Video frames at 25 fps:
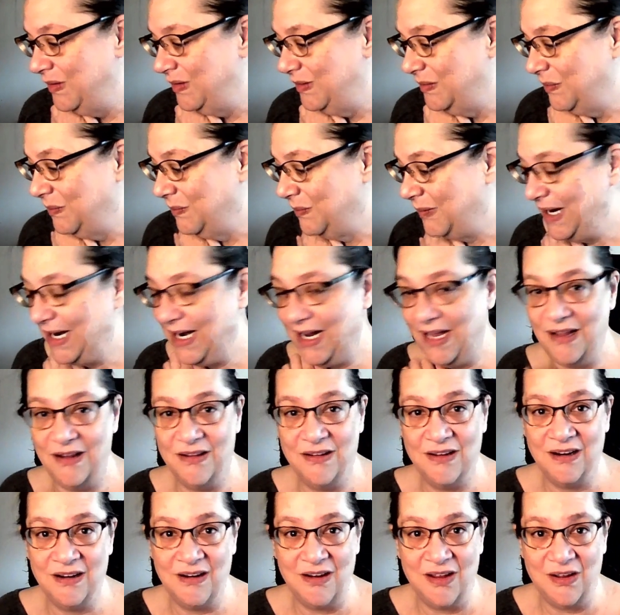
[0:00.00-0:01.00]
Waiting a
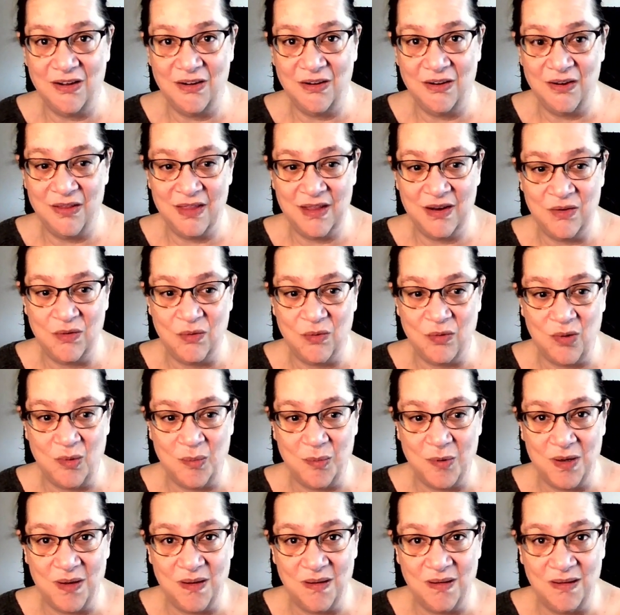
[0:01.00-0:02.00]
little longer than
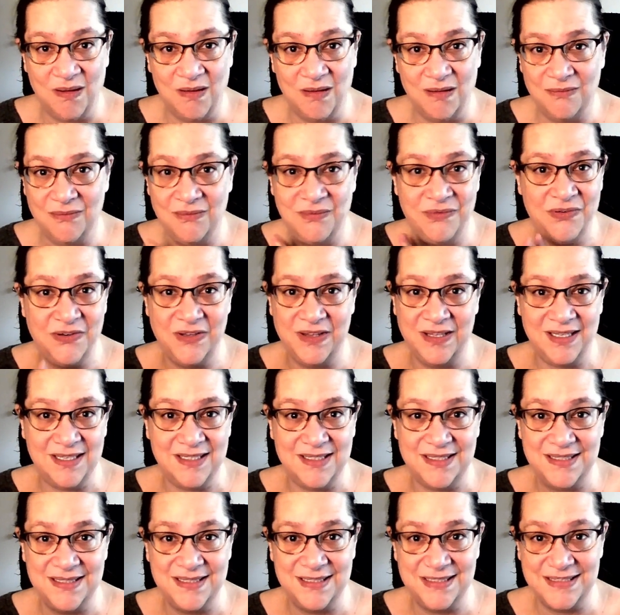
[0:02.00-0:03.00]
normal for
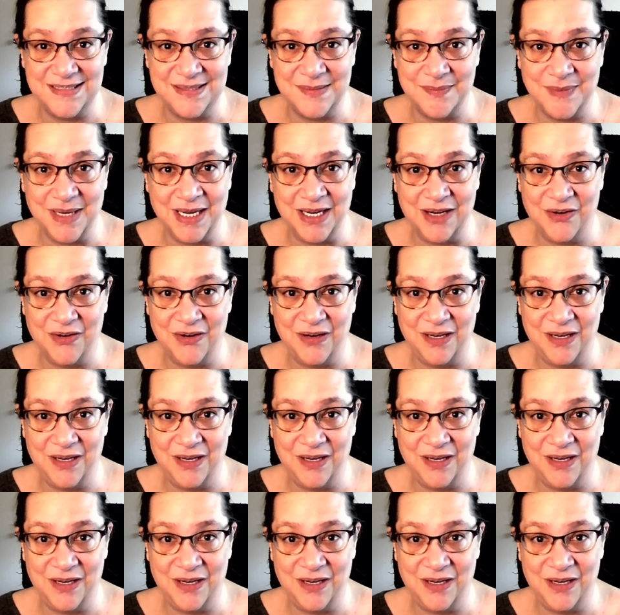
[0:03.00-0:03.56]
this is a minor